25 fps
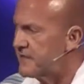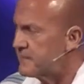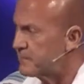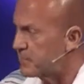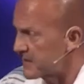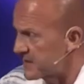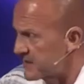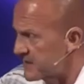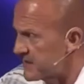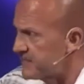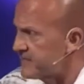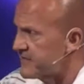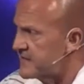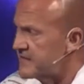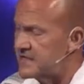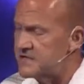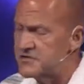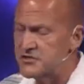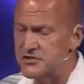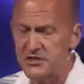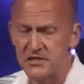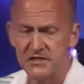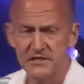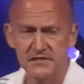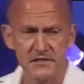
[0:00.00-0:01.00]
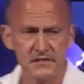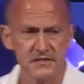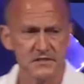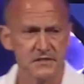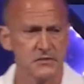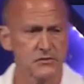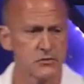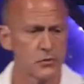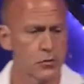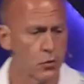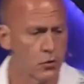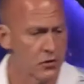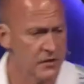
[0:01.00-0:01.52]
believing in Jesus
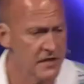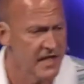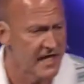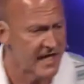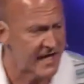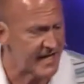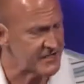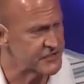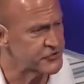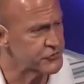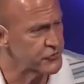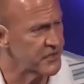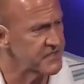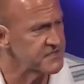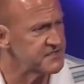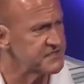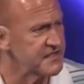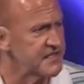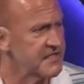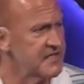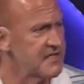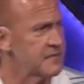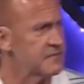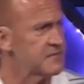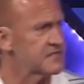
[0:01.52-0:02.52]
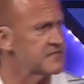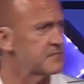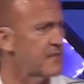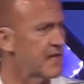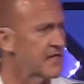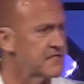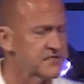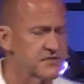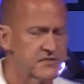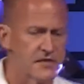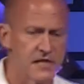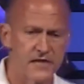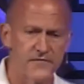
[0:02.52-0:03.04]
as Lord and trusting Him as my
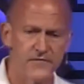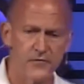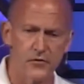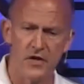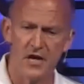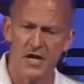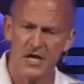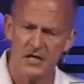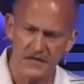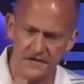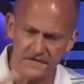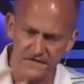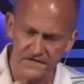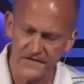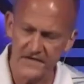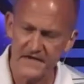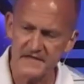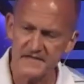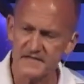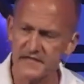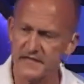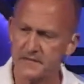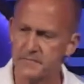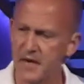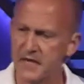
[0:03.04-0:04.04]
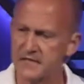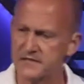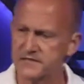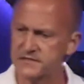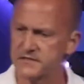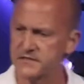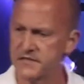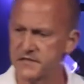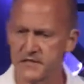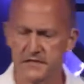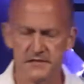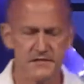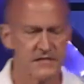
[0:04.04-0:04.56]
Savior, confessing my
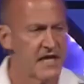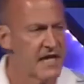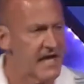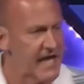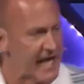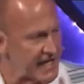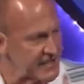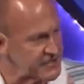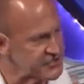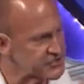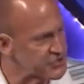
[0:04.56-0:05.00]
sins and